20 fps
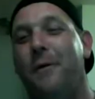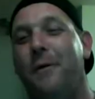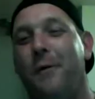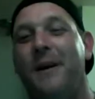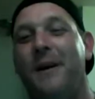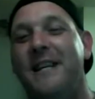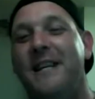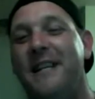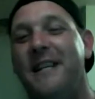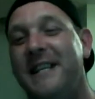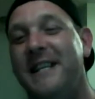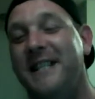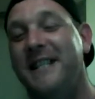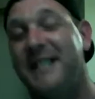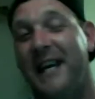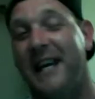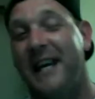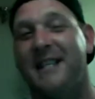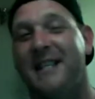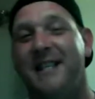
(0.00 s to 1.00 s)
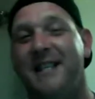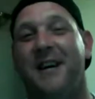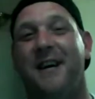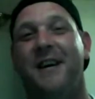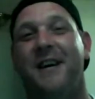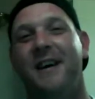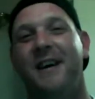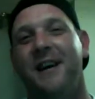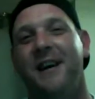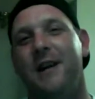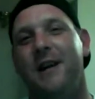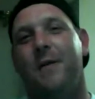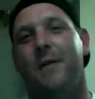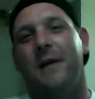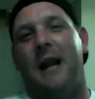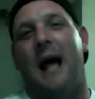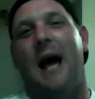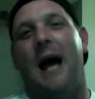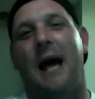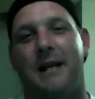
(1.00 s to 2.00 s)
what it is that
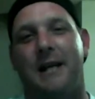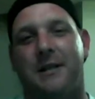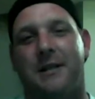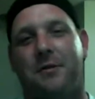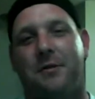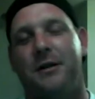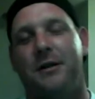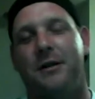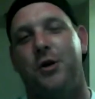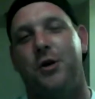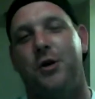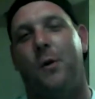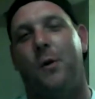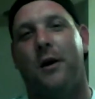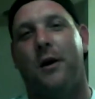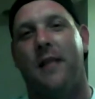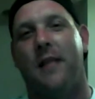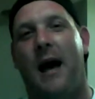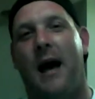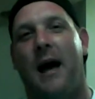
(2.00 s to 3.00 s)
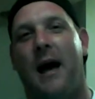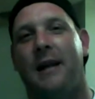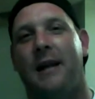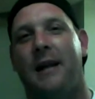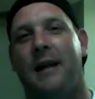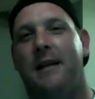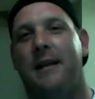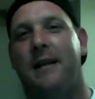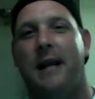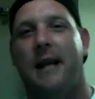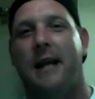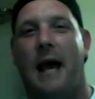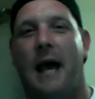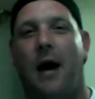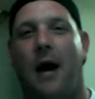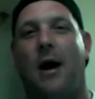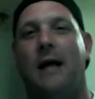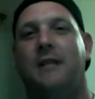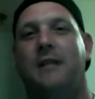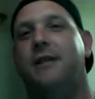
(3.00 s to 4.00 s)
that I actually do online, and
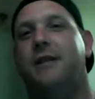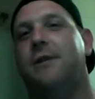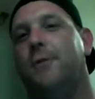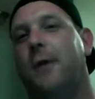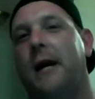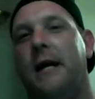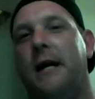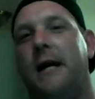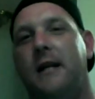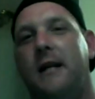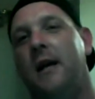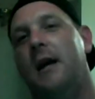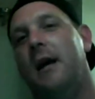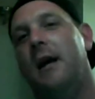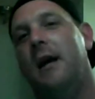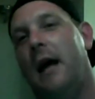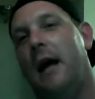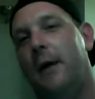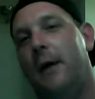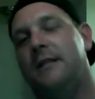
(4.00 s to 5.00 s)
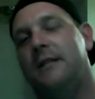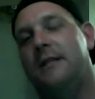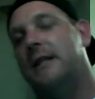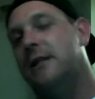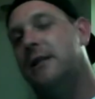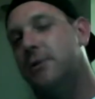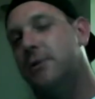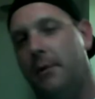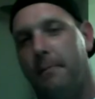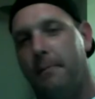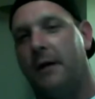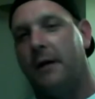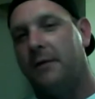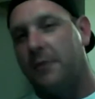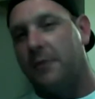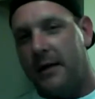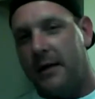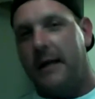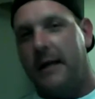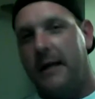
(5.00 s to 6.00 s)
how I generate a residual
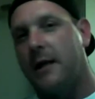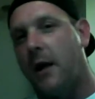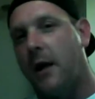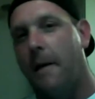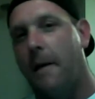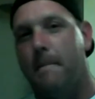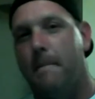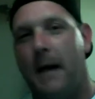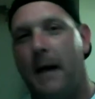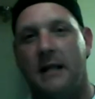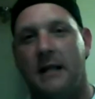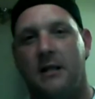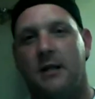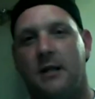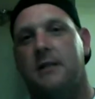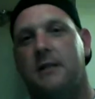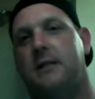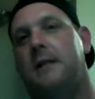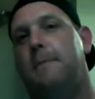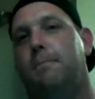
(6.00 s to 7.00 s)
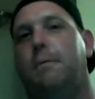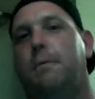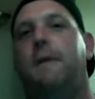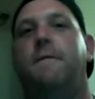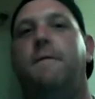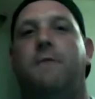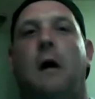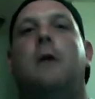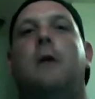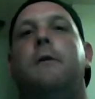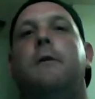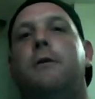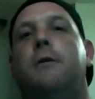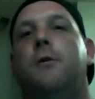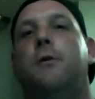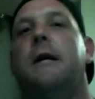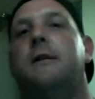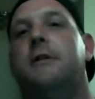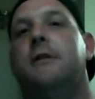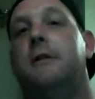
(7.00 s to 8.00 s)
monthly income by just simply following
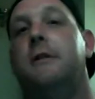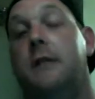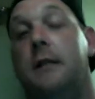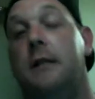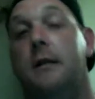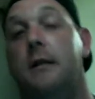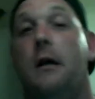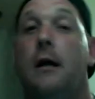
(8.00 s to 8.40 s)
directions and